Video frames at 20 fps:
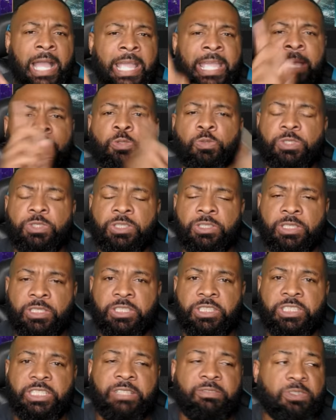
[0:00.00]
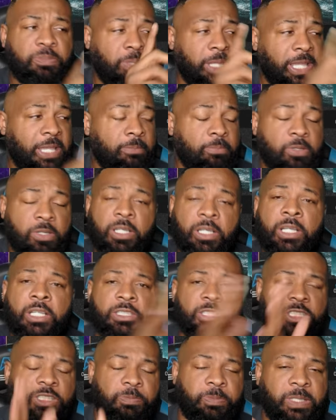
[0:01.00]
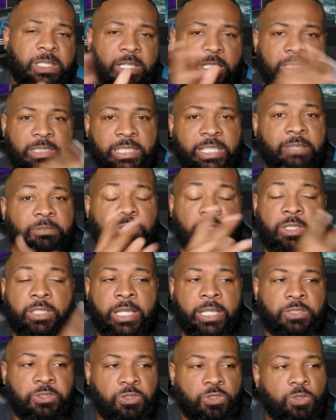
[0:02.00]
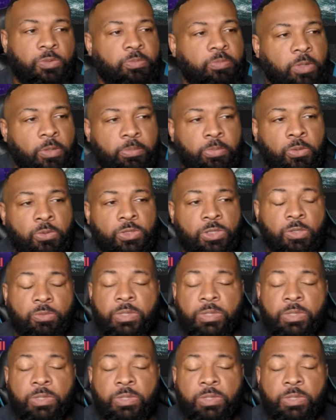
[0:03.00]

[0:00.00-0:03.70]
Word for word: I am switching to the Chiefs playbook just because it gives you the extra Super Bowl boost.